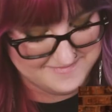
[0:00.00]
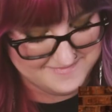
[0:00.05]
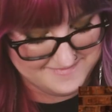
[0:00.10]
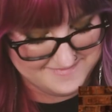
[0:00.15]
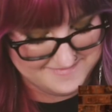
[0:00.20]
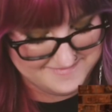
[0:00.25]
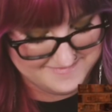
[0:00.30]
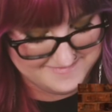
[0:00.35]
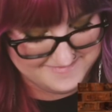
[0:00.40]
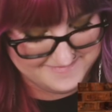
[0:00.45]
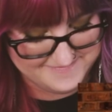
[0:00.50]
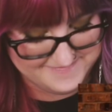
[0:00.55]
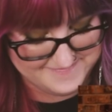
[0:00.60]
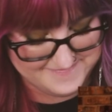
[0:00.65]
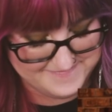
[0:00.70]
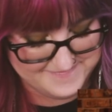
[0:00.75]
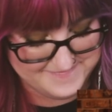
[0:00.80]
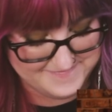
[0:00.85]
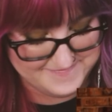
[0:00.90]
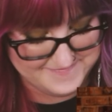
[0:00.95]

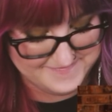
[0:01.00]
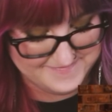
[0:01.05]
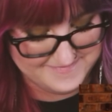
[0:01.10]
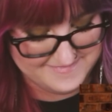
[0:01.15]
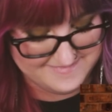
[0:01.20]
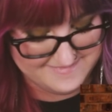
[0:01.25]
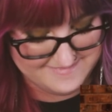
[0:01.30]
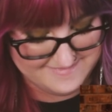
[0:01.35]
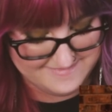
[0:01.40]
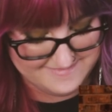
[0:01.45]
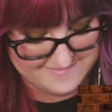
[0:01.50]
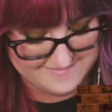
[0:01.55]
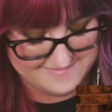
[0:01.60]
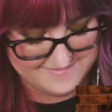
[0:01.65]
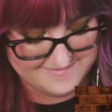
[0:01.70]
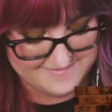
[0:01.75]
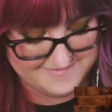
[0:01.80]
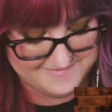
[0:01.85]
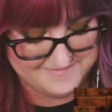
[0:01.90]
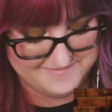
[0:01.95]

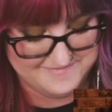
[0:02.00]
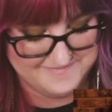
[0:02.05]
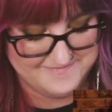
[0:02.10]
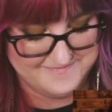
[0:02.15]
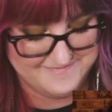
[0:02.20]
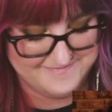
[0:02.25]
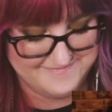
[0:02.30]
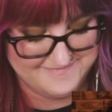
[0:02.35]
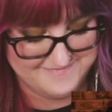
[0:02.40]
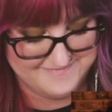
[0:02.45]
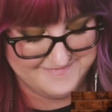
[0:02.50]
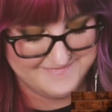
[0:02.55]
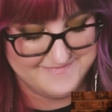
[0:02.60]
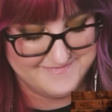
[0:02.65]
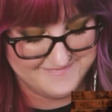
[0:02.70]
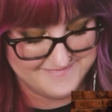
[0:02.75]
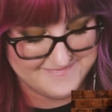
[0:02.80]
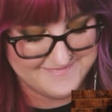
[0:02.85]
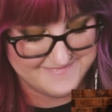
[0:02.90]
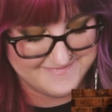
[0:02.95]

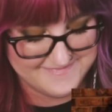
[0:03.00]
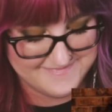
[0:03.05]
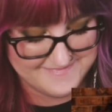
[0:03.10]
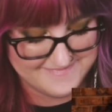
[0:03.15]
(silent)